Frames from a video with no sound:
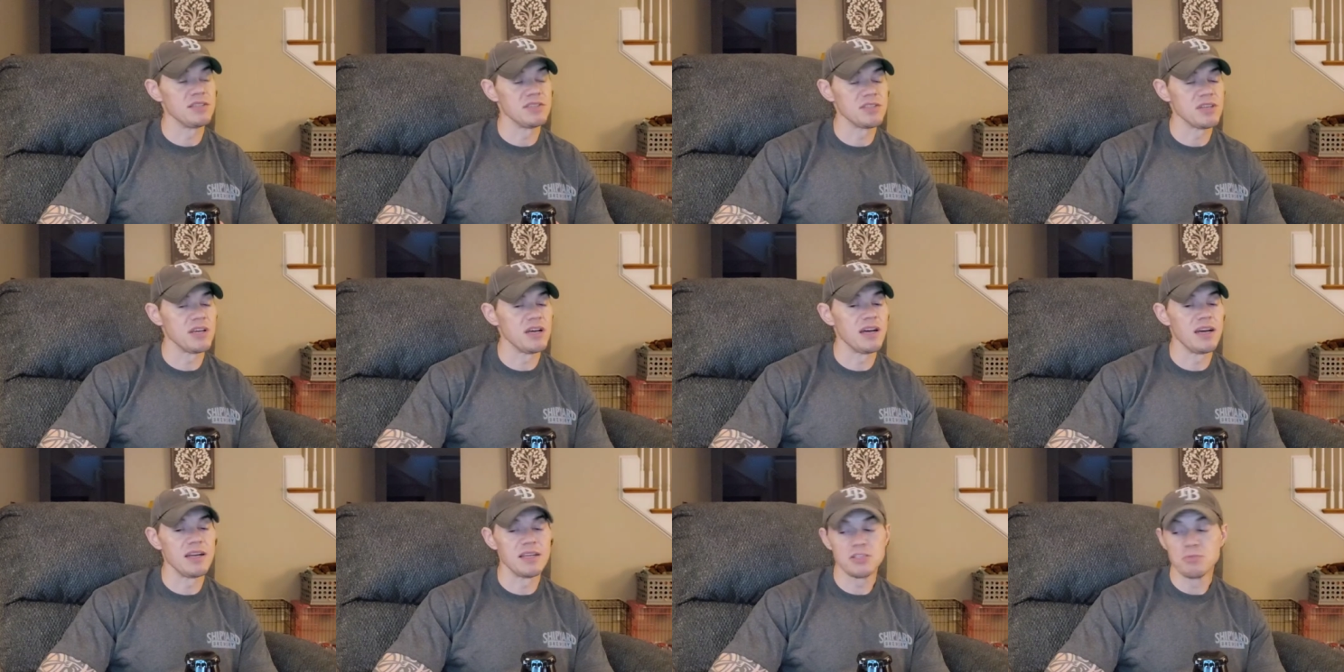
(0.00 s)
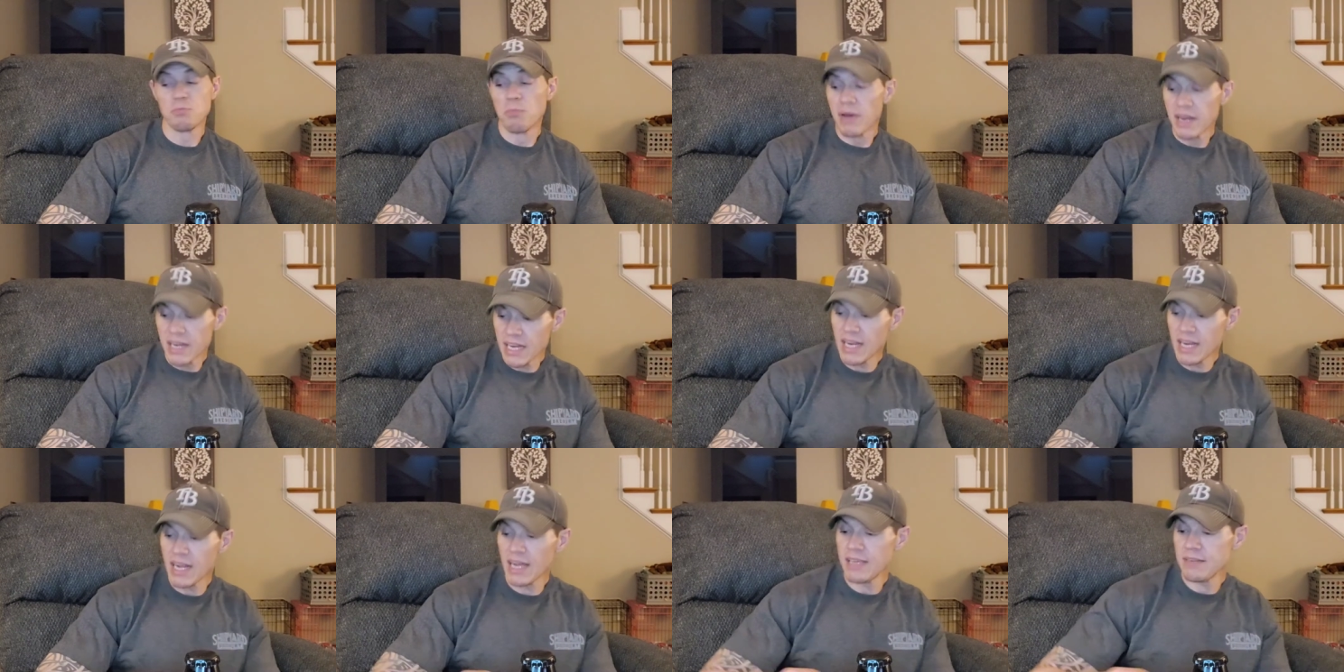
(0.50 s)
is uh, it's
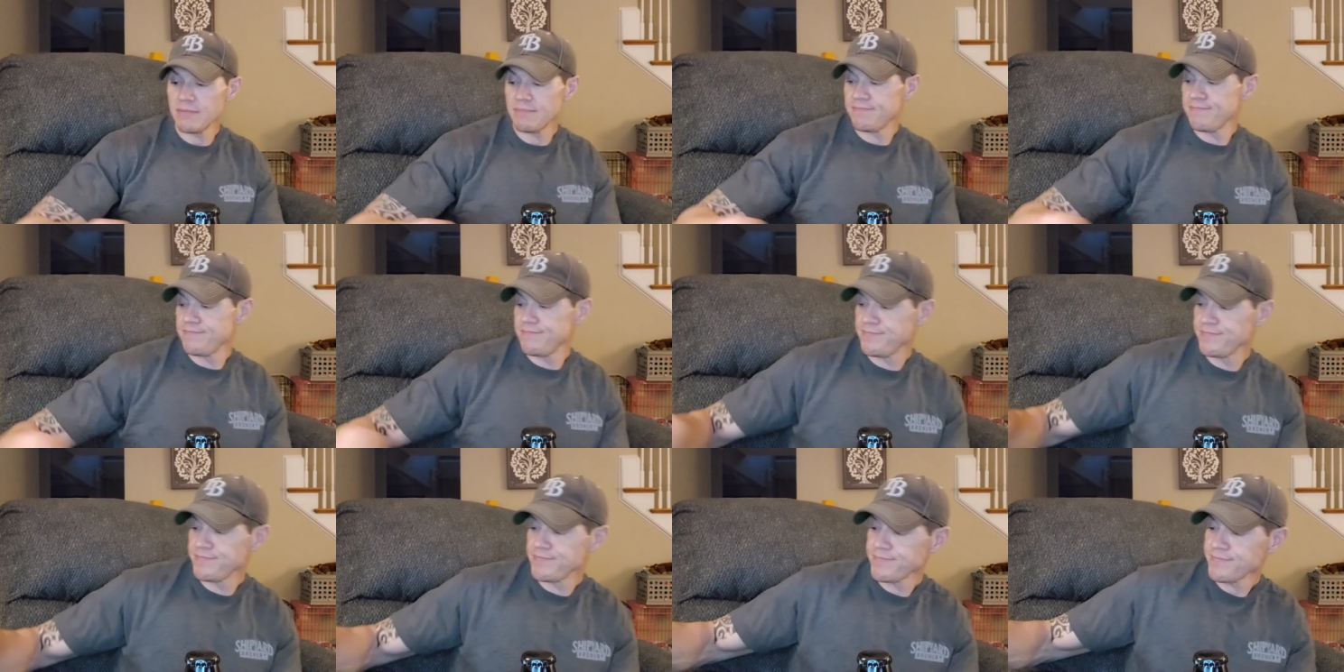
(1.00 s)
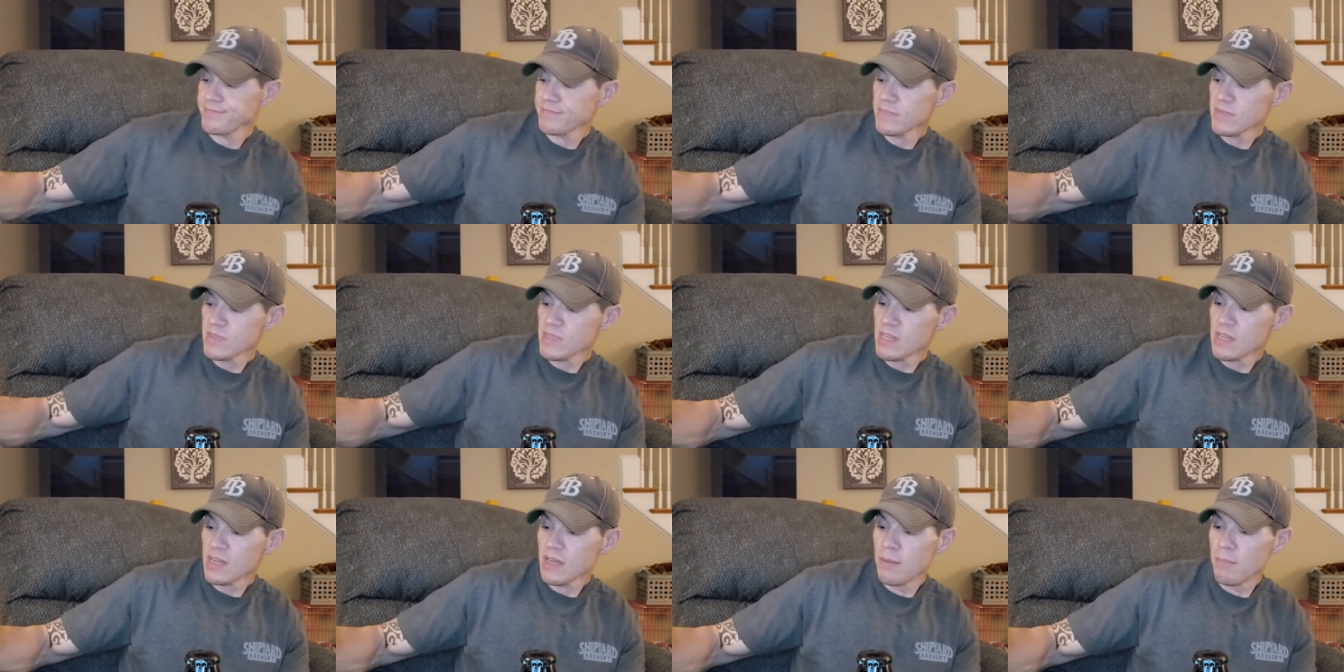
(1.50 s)
Monday night.
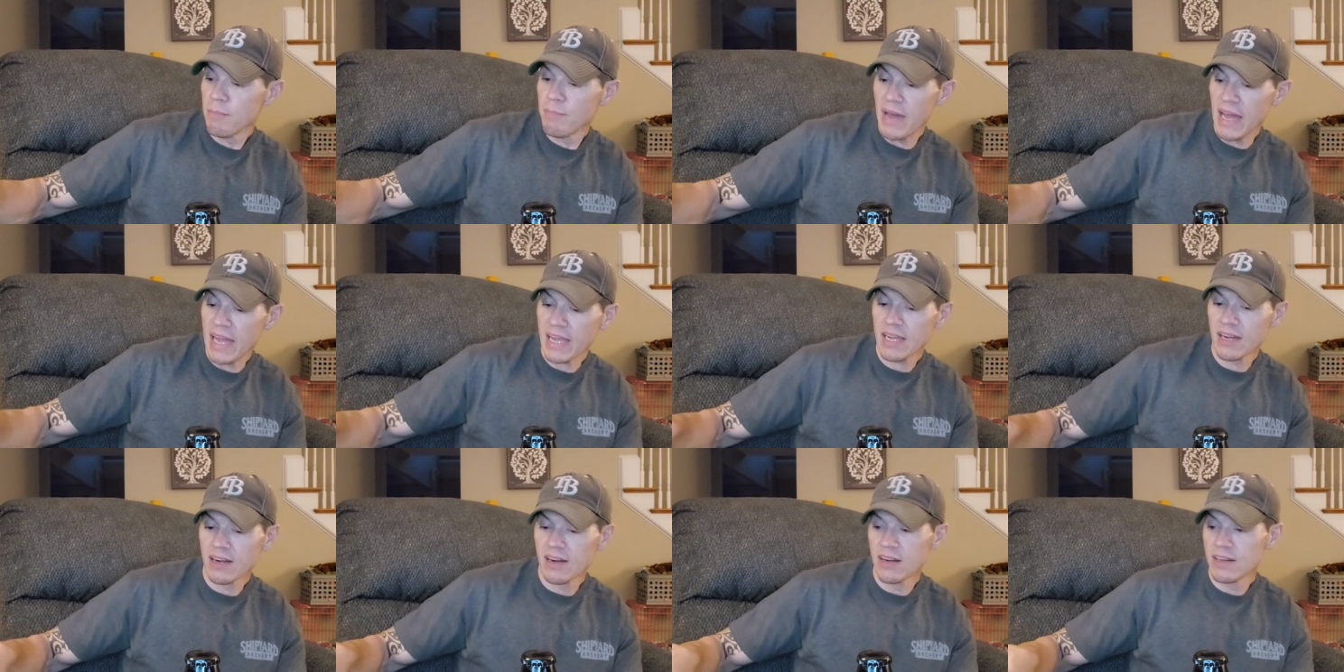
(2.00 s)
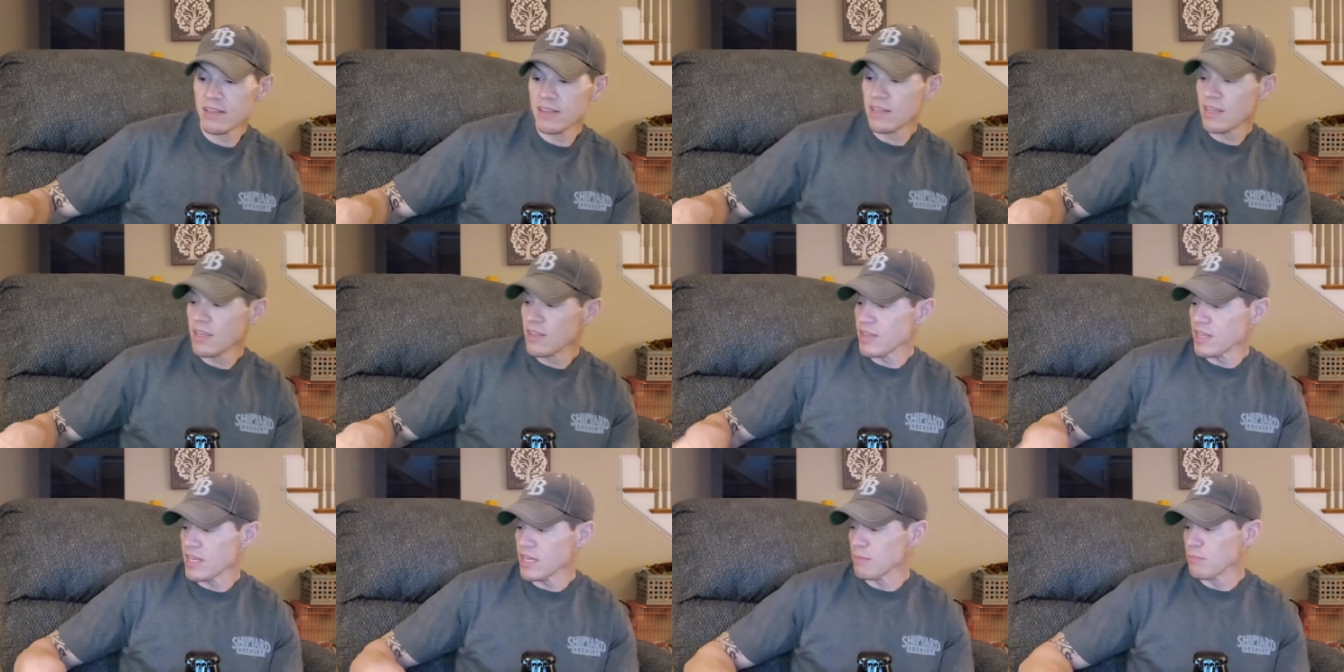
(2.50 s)
Back
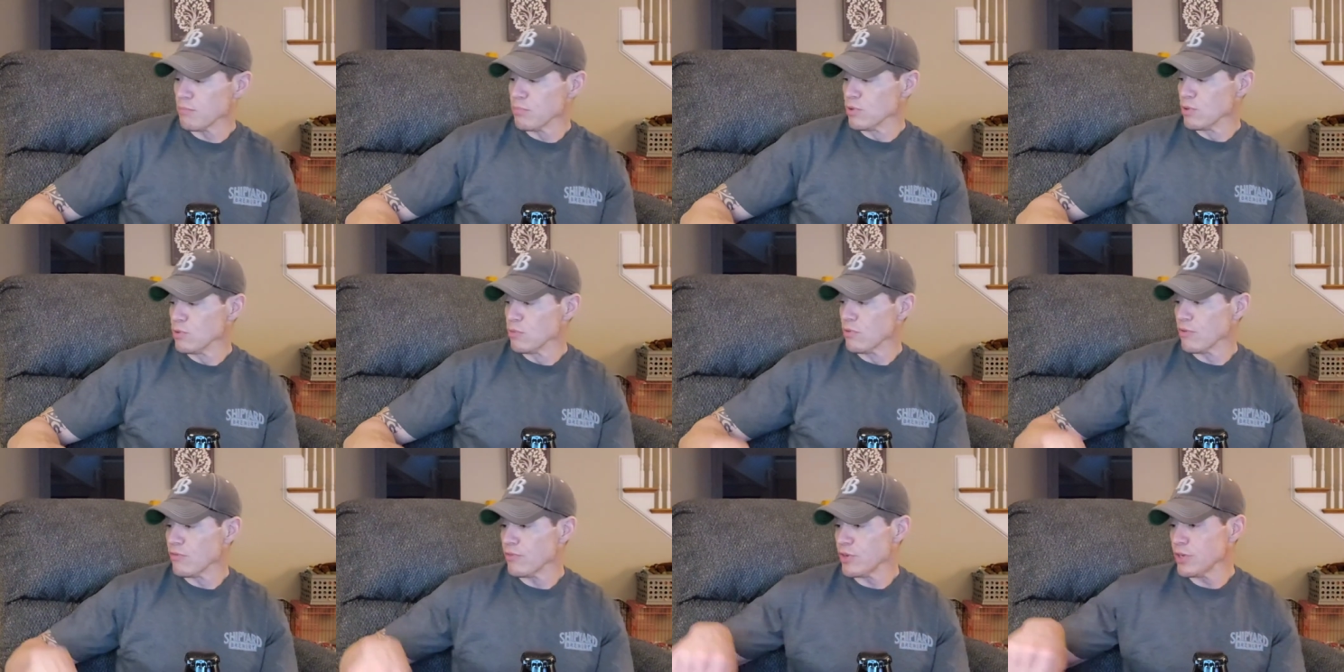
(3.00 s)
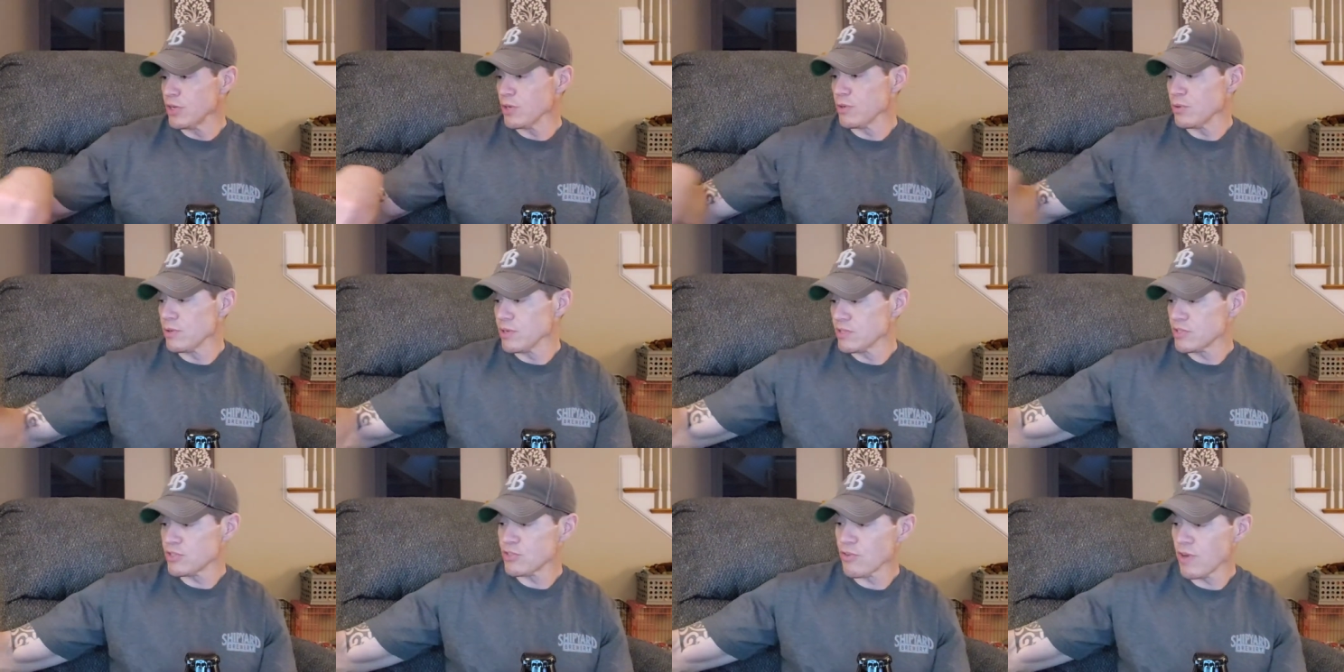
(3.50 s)
on the brew
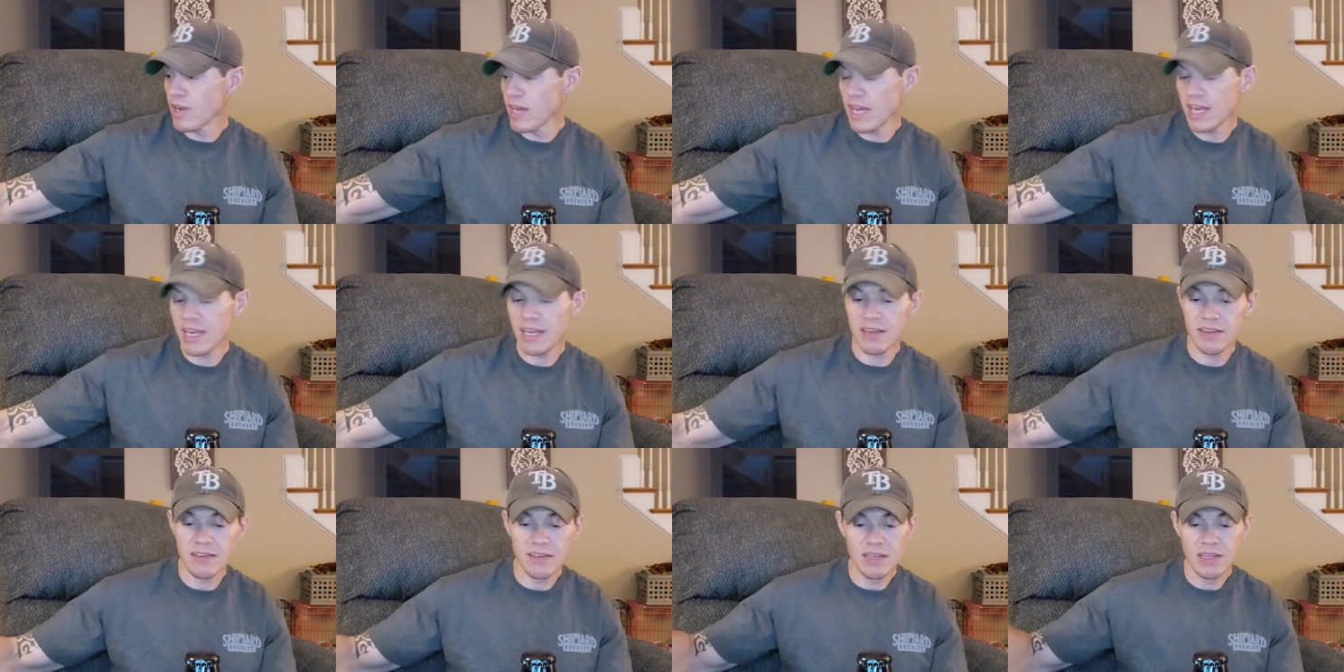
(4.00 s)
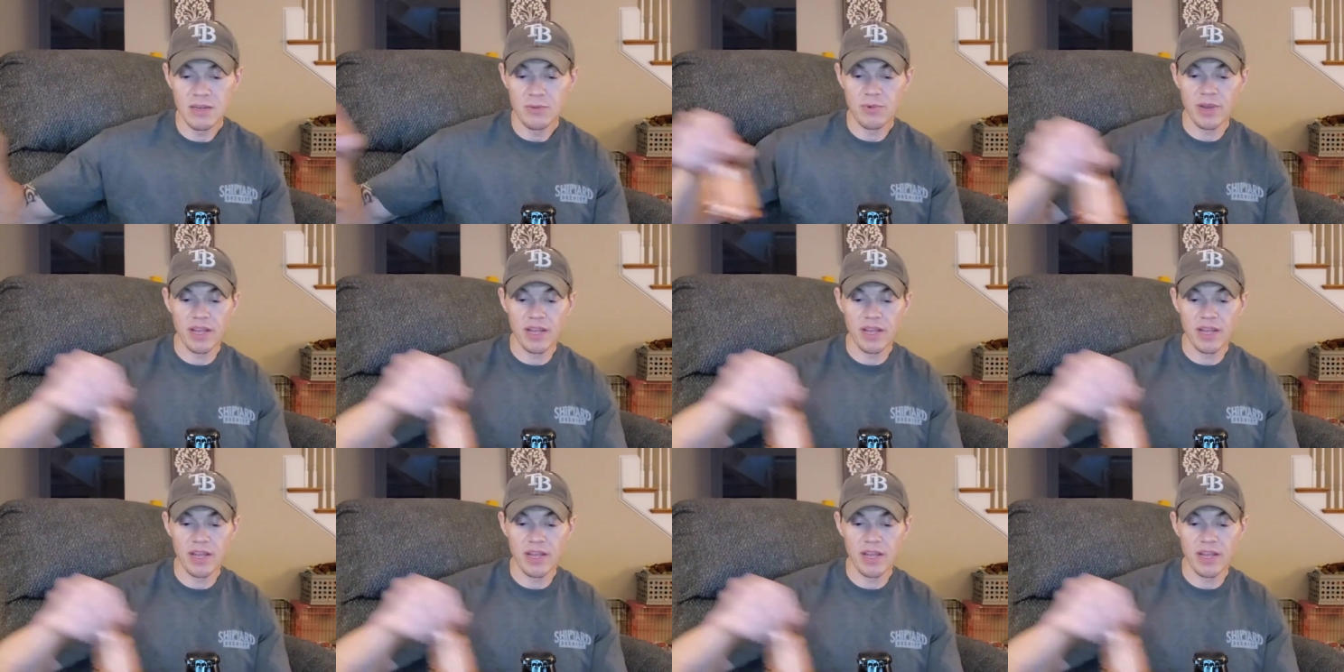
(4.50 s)
review train.